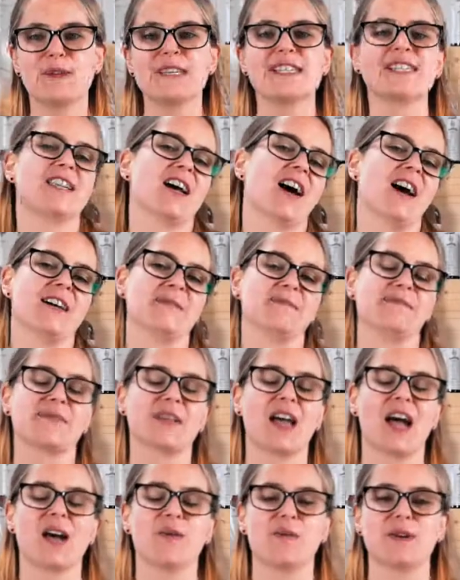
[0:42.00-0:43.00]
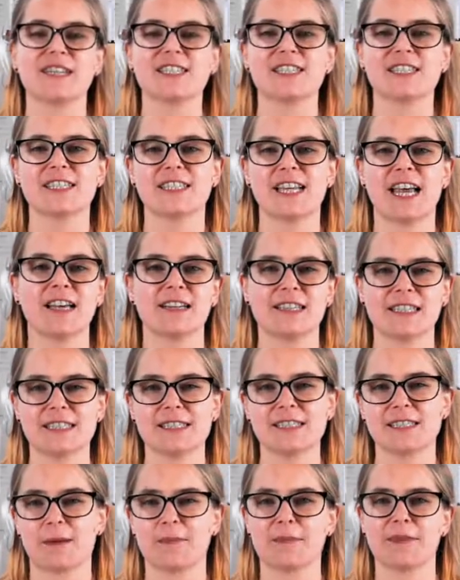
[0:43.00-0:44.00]
we start, I wanted to say a little
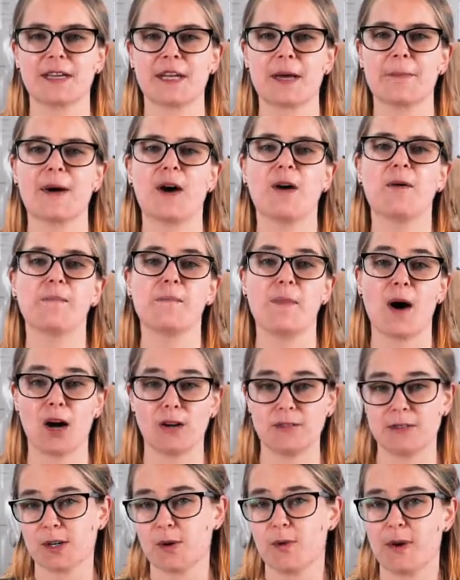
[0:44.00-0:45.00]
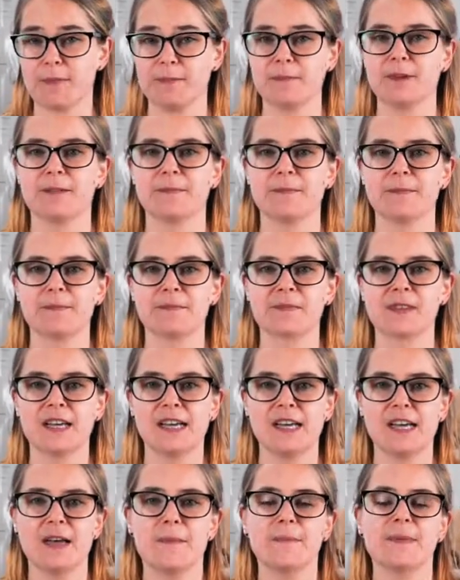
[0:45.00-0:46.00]
something about bar equipment,
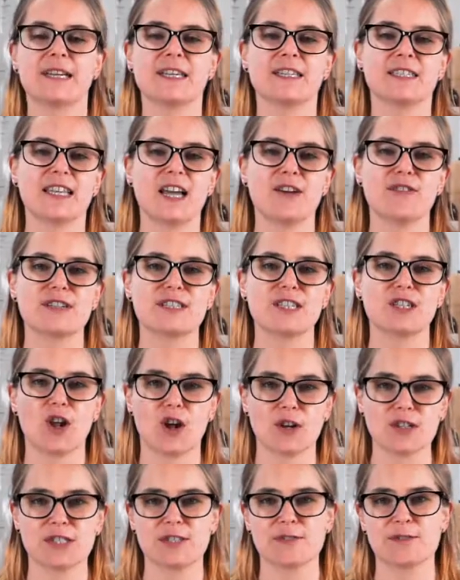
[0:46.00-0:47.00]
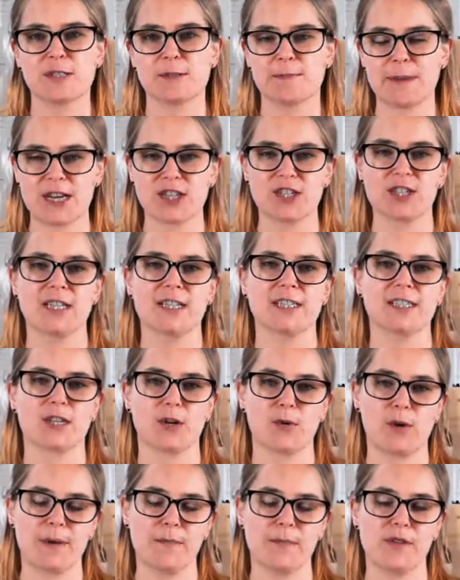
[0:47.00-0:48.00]
because there is lots of specialist
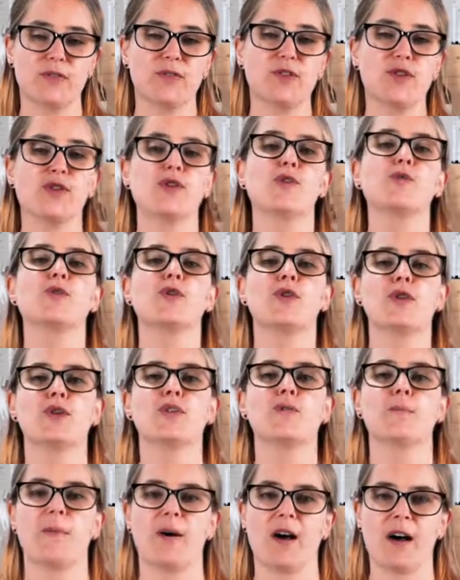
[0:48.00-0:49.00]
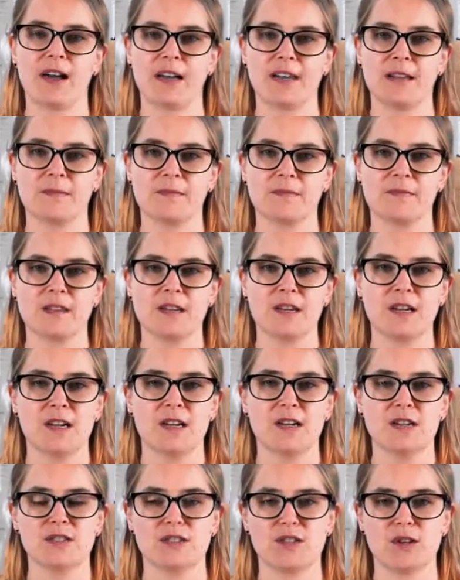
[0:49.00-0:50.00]
equipment that you could buy.
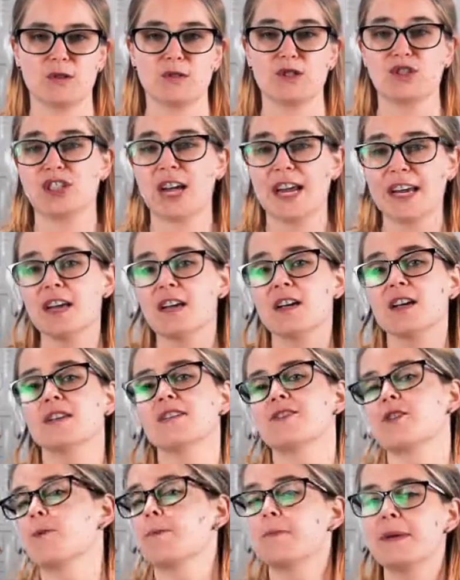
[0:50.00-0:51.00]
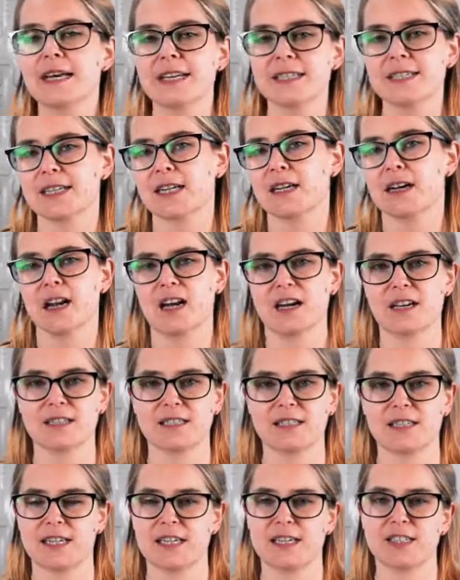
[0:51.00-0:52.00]
So shakers or mixing
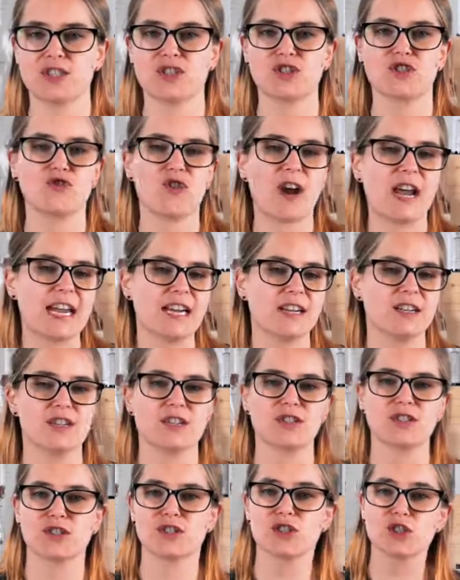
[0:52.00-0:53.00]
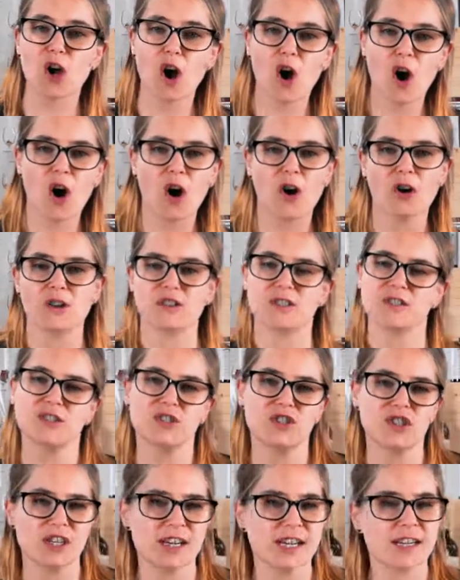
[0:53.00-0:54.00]
glasses, strainers, tongs,
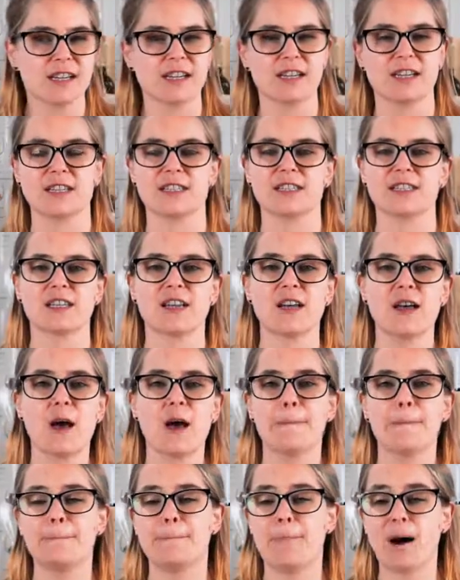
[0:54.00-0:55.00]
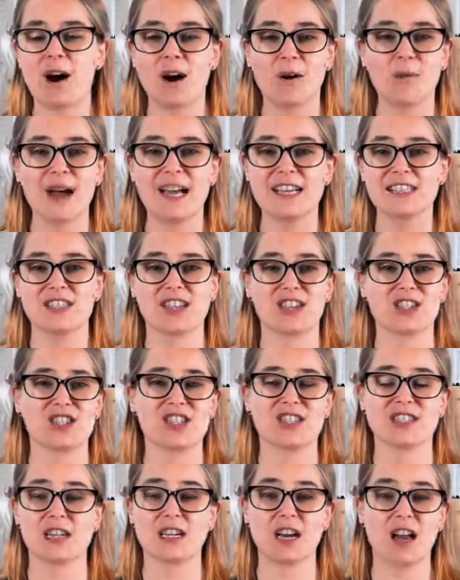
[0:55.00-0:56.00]
jiggers, barware such
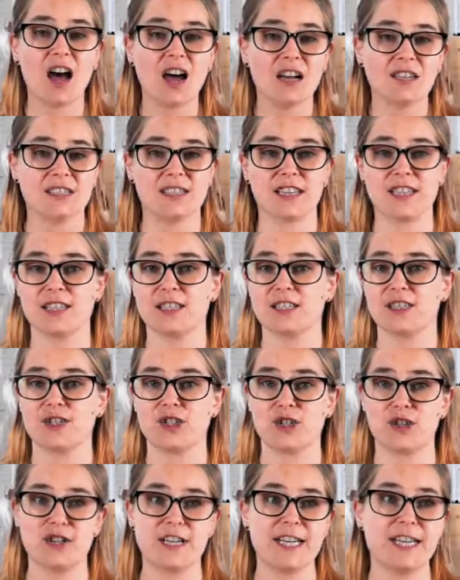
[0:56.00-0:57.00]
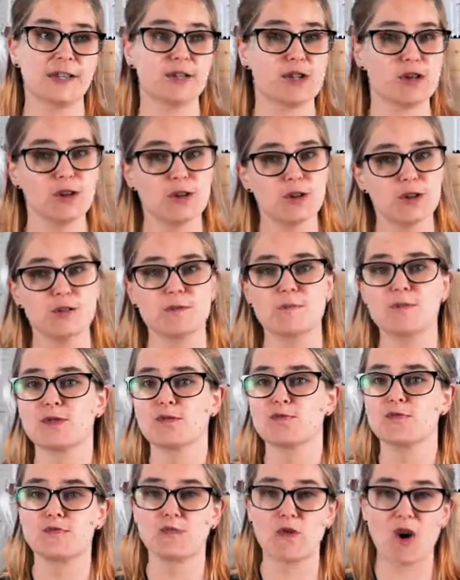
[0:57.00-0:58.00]
as glasses, do you need coupes,
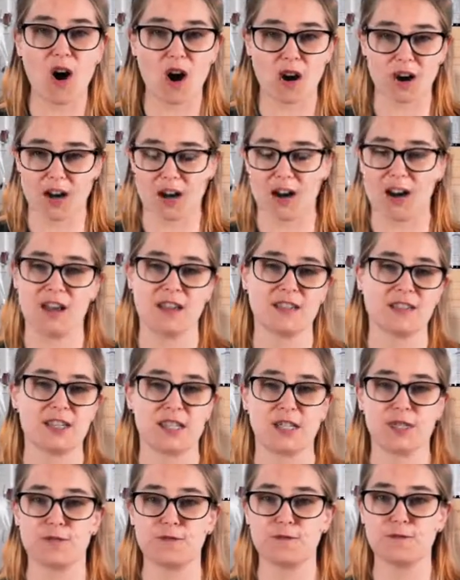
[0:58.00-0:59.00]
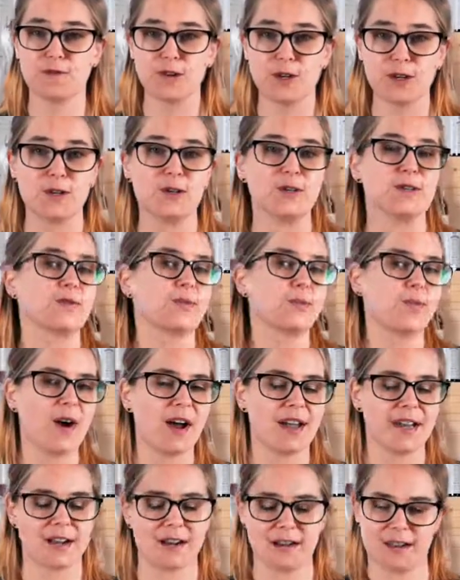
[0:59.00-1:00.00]
rock glasses, flutes,
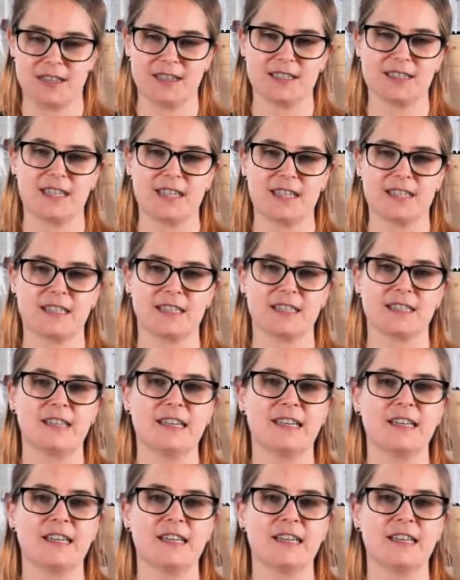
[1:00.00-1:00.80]
wine glasses?